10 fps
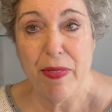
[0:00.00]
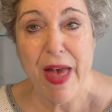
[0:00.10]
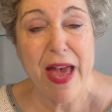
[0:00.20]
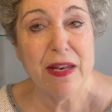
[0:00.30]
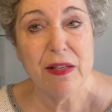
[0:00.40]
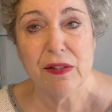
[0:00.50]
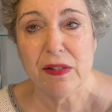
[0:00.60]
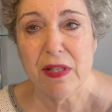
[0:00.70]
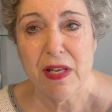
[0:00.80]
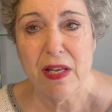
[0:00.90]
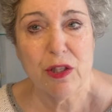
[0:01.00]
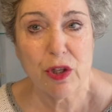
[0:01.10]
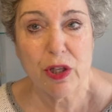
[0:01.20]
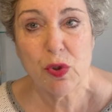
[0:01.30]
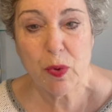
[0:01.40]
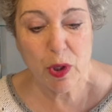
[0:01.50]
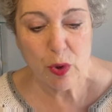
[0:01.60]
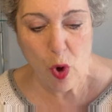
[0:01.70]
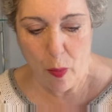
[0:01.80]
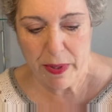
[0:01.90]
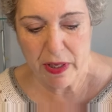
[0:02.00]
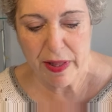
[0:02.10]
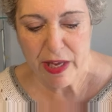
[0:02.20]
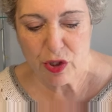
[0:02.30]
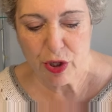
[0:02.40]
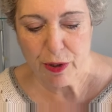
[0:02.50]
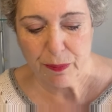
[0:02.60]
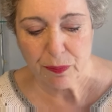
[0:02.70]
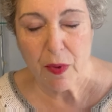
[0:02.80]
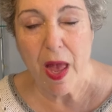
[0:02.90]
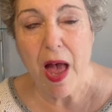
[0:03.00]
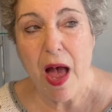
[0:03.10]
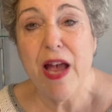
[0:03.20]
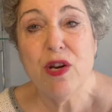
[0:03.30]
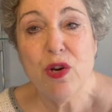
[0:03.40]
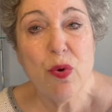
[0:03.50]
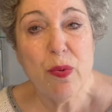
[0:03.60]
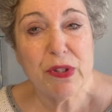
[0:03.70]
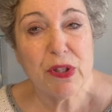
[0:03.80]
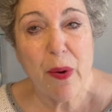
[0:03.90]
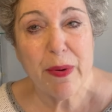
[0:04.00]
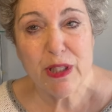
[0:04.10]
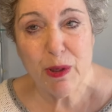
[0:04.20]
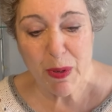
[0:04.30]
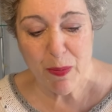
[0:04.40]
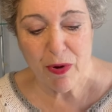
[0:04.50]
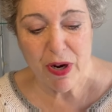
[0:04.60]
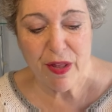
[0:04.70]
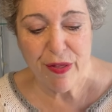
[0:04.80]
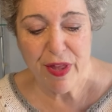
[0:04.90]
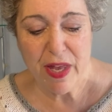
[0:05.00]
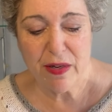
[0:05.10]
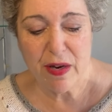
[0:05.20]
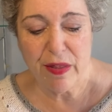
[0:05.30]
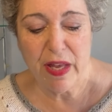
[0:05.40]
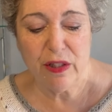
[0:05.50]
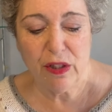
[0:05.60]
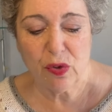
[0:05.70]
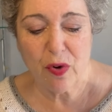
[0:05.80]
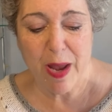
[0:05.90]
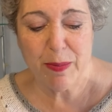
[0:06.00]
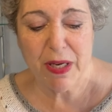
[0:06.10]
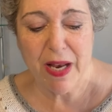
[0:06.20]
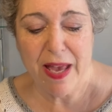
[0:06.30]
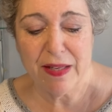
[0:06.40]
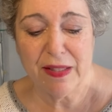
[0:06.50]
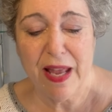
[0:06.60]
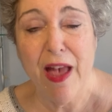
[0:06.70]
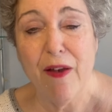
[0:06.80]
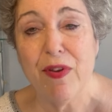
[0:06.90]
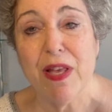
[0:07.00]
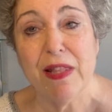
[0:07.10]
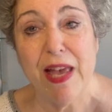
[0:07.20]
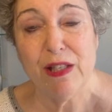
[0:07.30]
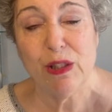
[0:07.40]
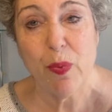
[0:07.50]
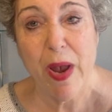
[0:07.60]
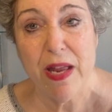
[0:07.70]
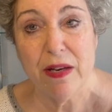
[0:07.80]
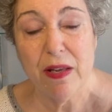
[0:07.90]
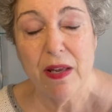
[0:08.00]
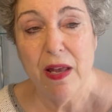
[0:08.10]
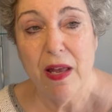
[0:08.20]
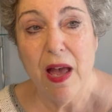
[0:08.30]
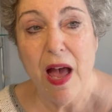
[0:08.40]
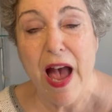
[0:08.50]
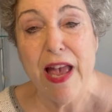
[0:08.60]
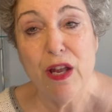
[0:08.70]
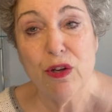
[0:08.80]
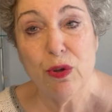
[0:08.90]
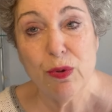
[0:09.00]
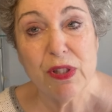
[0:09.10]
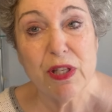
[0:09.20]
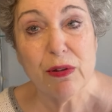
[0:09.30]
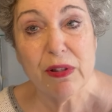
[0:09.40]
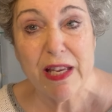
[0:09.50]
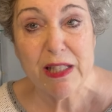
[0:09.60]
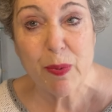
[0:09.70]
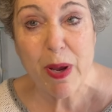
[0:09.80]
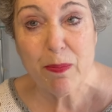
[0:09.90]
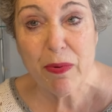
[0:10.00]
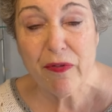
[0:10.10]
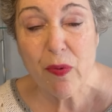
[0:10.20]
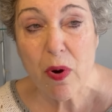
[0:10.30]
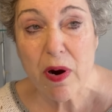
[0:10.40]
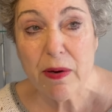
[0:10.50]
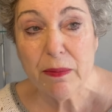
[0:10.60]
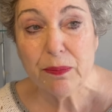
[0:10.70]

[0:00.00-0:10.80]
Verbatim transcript: That is the industrial nomenclature. I knew it was going to be pretty thin. They described it as heavy lace weight. I had used their lace weight before.